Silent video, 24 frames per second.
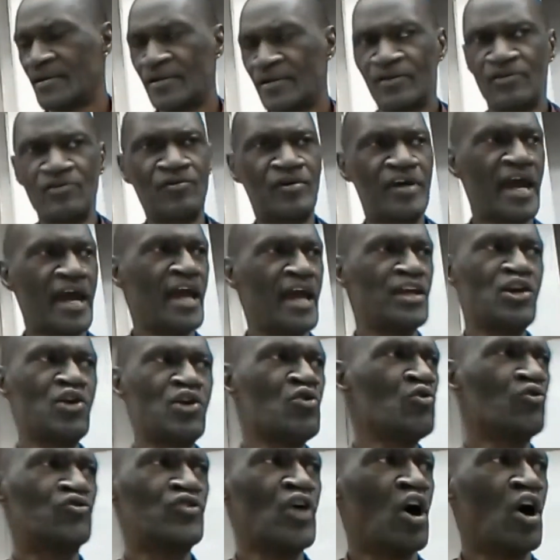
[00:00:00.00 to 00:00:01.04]
You can't
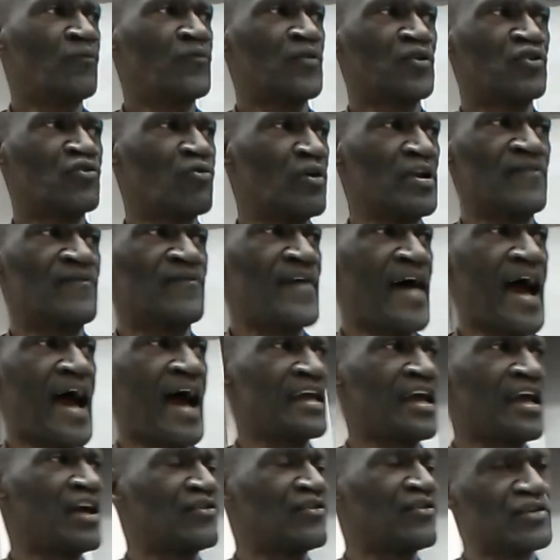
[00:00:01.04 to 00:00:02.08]
use dope for 25
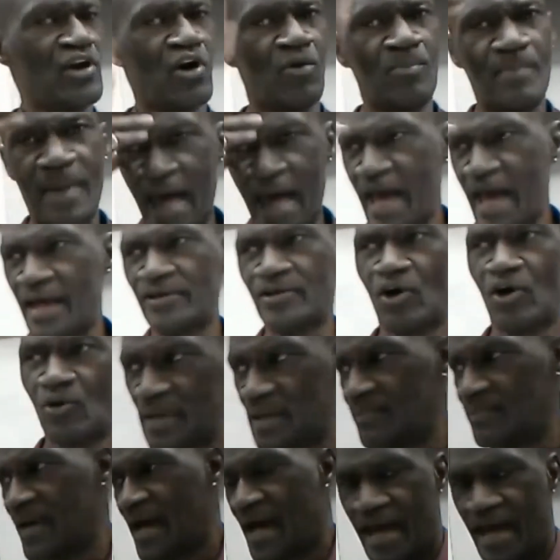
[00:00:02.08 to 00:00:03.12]
years and your mind don't be
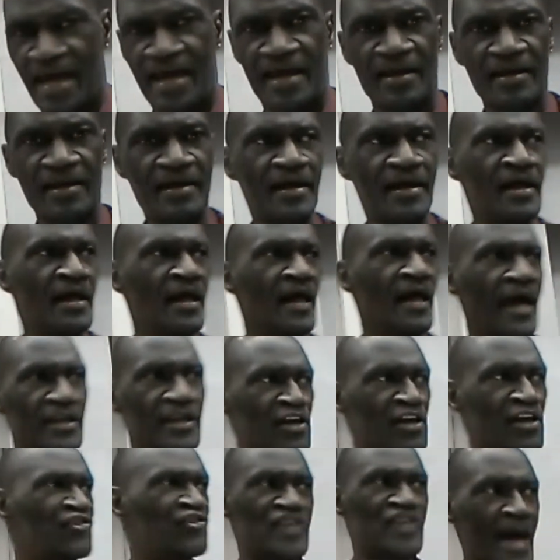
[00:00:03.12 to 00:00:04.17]
bad. And the
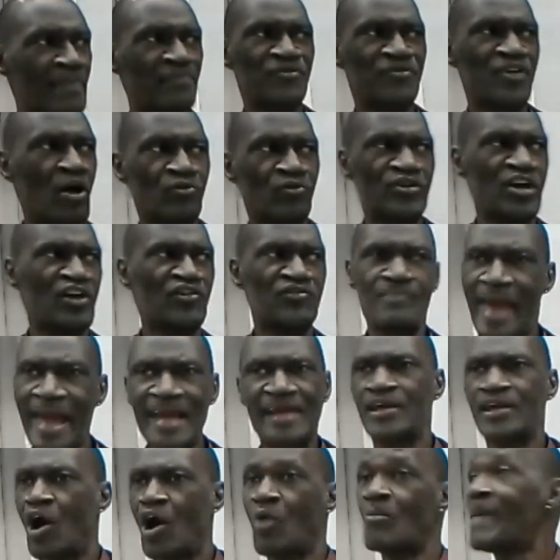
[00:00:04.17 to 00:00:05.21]
steps don't just make
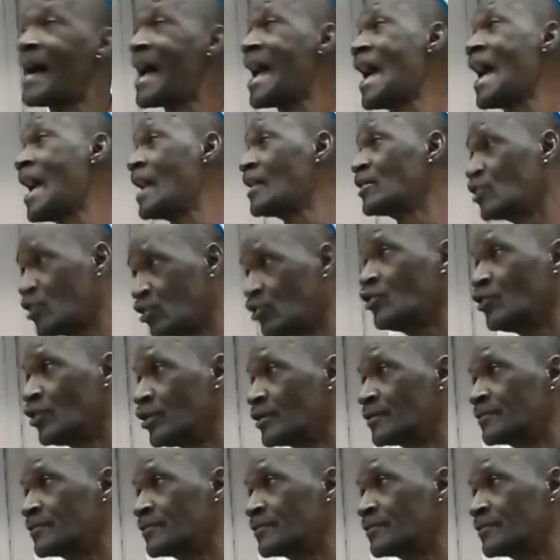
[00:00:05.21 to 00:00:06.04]
your mind good.